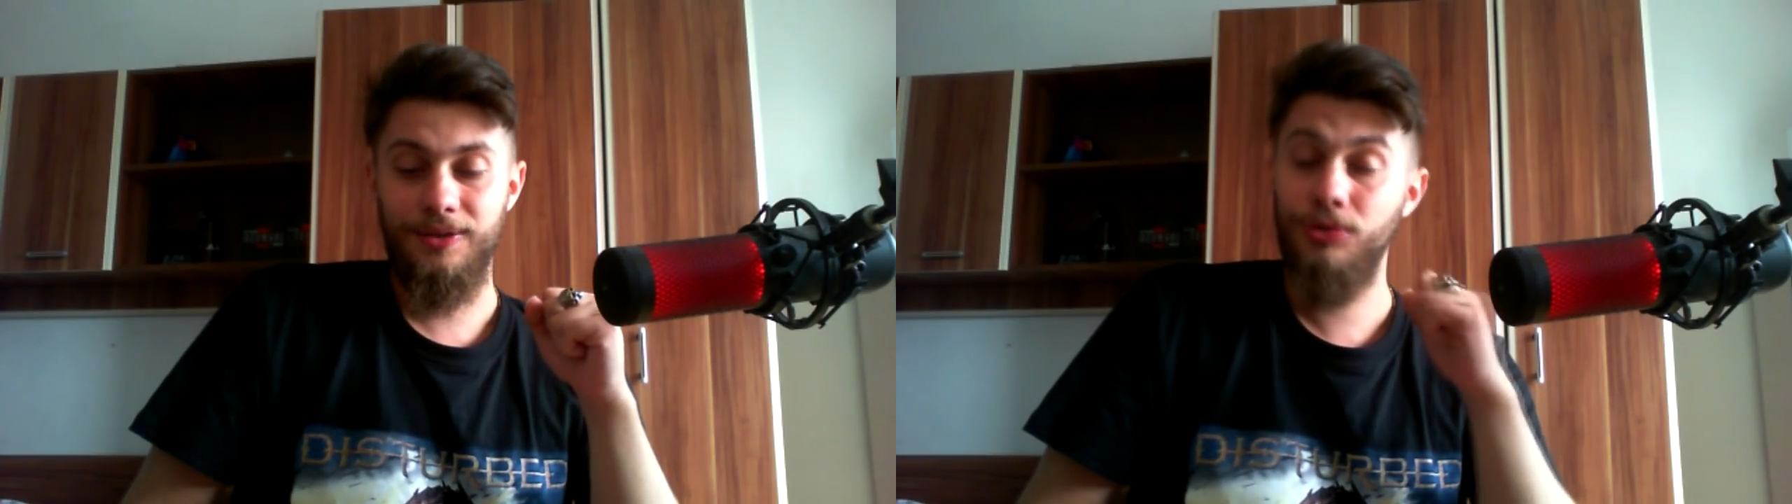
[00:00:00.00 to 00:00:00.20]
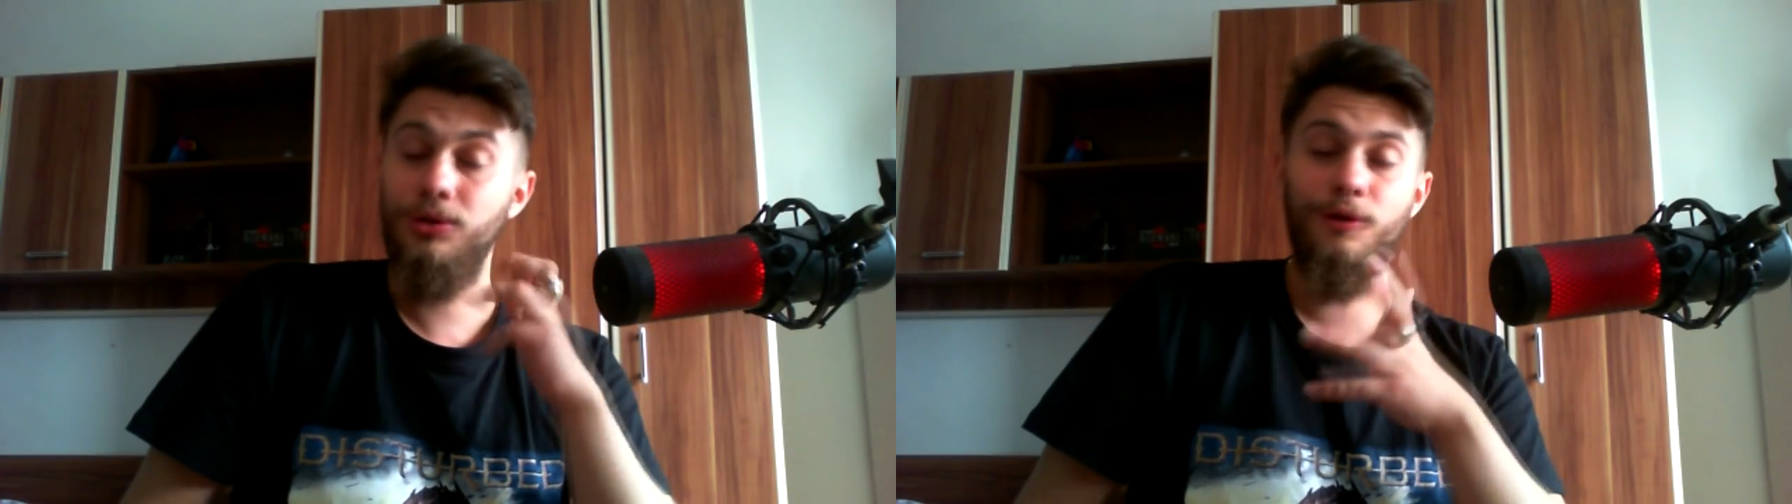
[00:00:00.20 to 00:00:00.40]

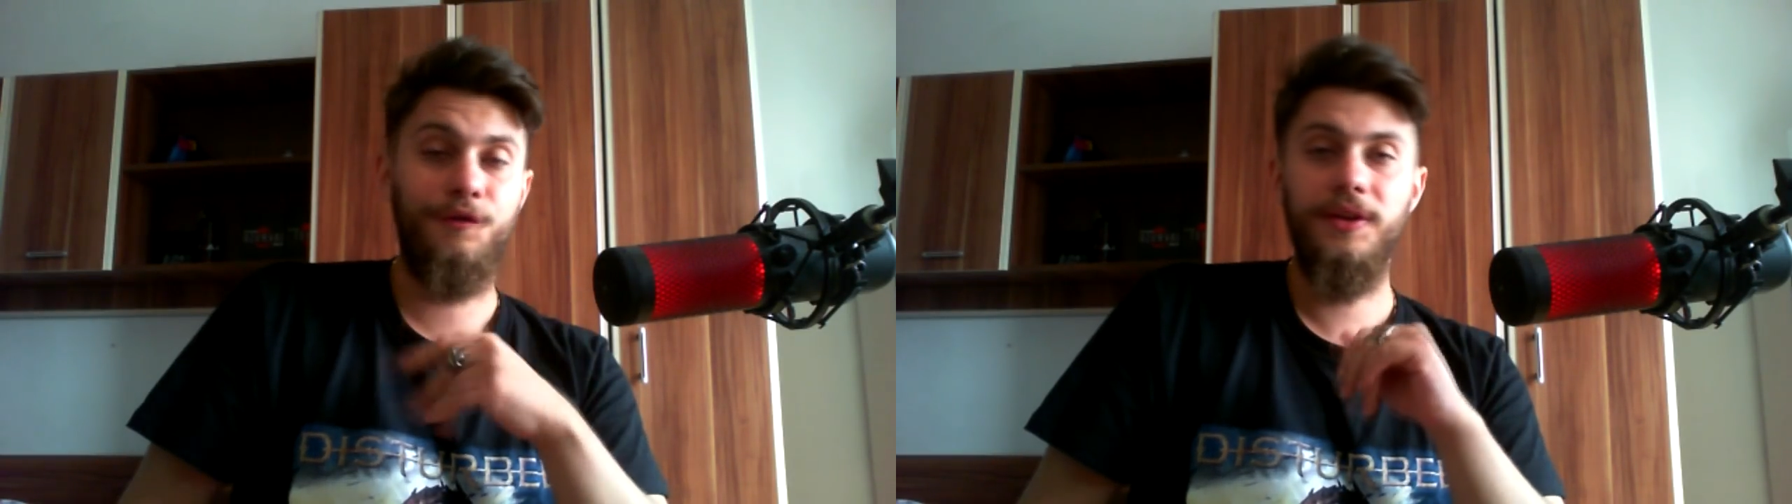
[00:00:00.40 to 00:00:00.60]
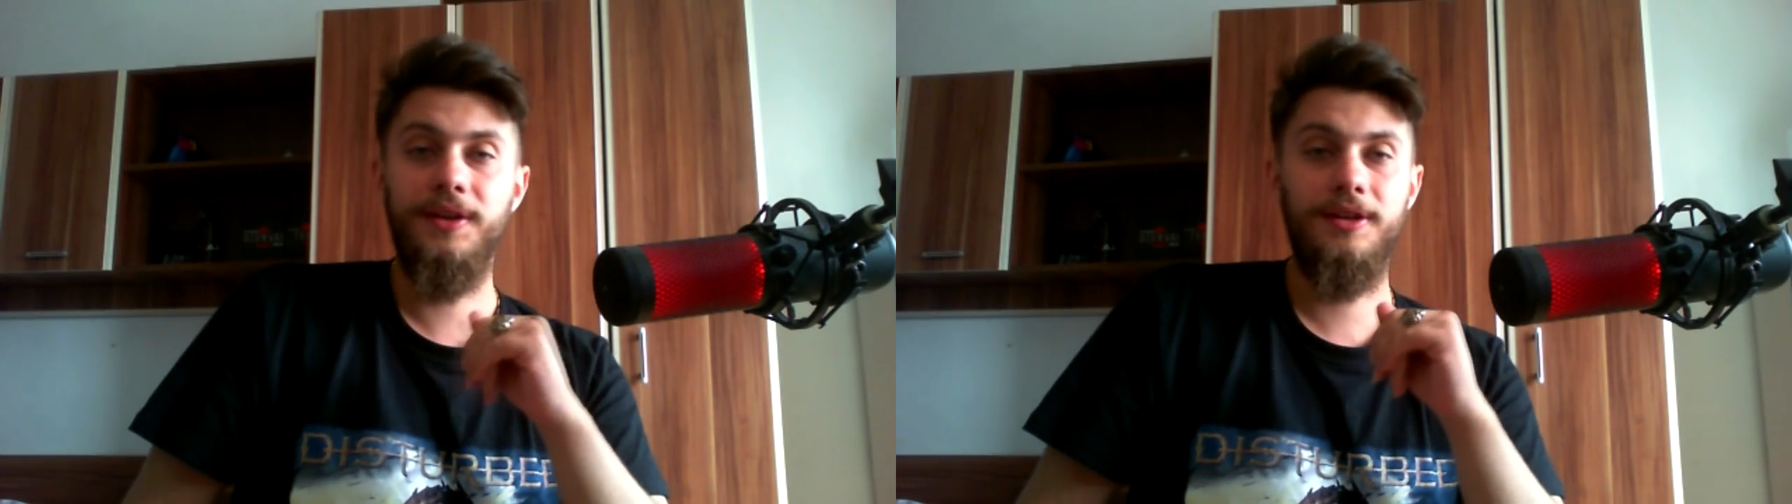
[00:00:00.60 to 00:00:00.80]
Who do you
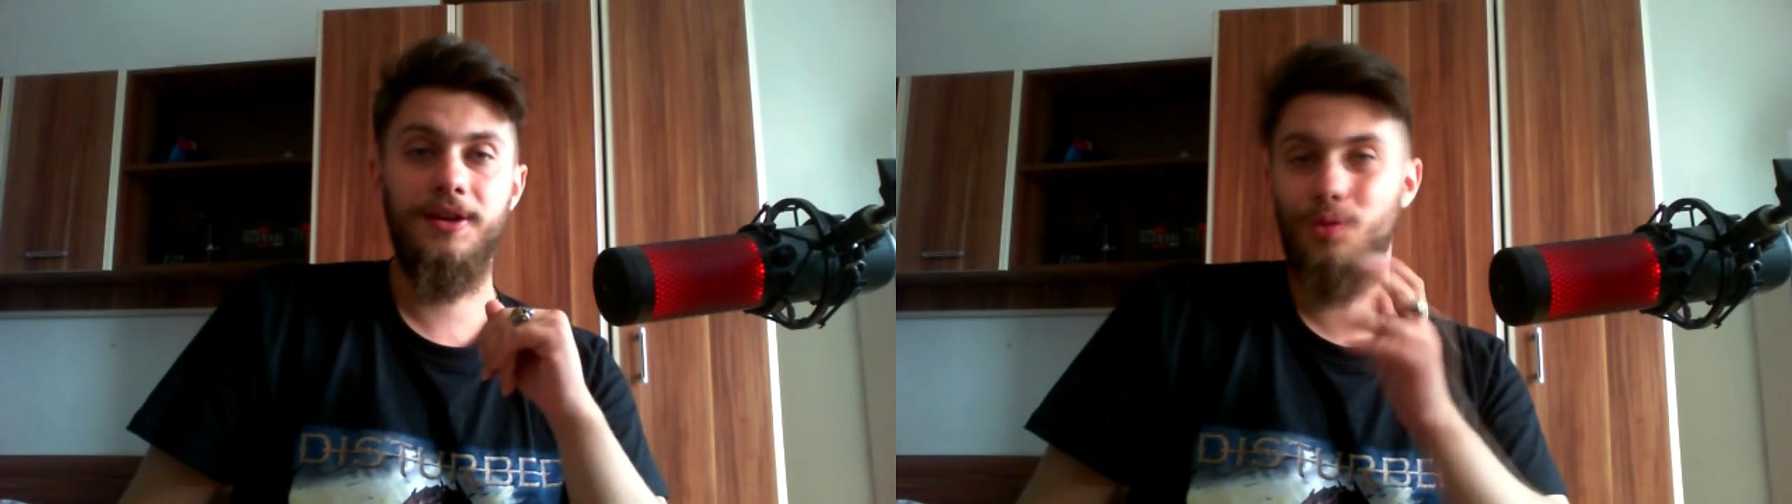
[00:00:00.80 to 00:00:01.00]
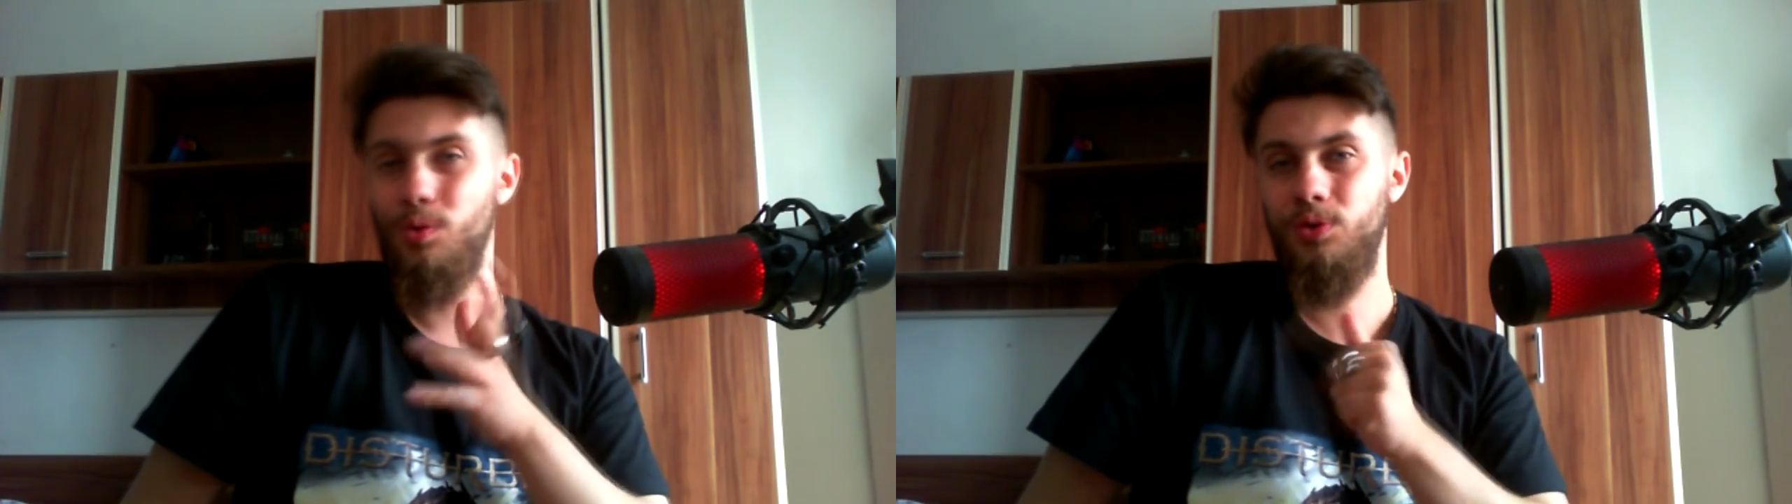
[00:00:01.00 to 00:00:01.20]
think
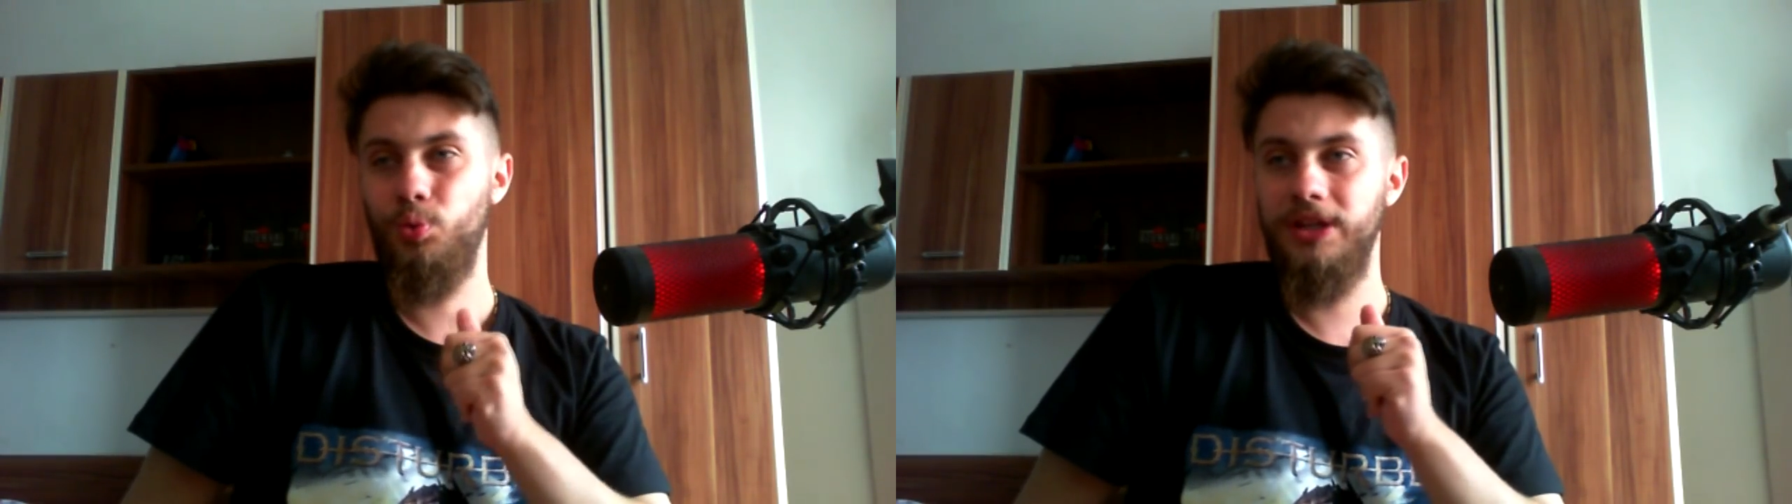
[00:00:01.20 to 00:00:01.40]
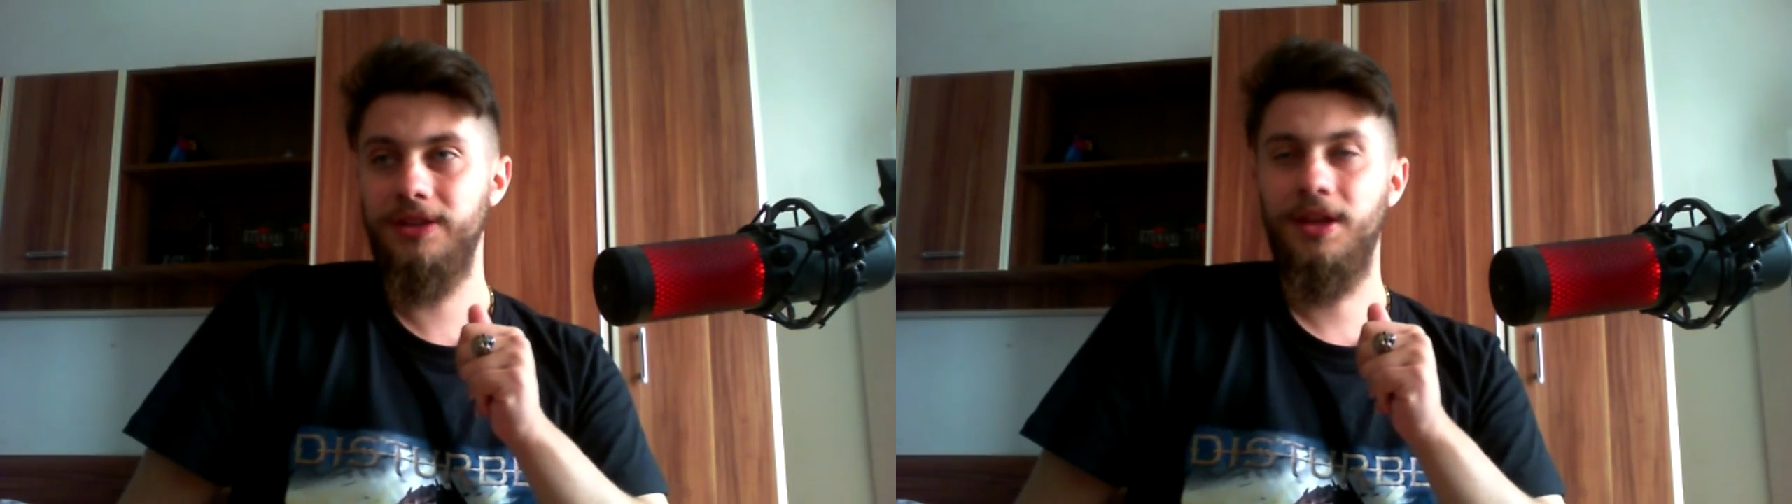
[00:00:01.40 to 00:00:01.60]
would
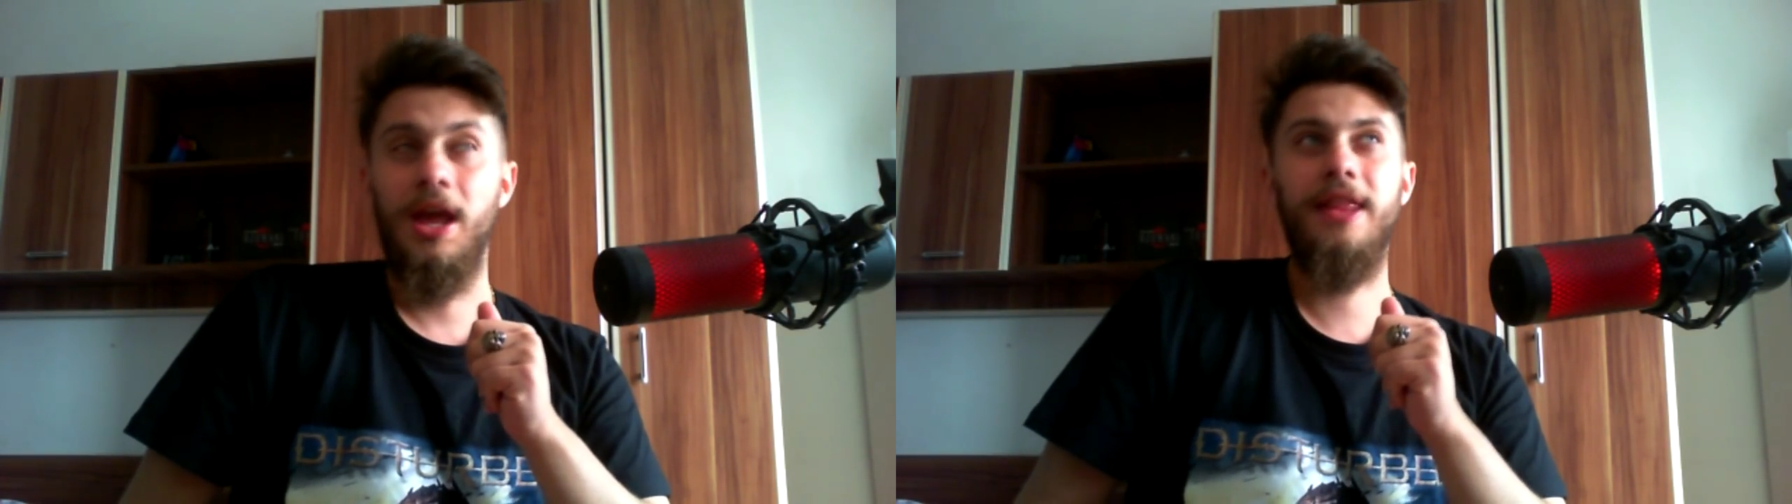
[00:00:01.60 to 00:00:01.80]
win?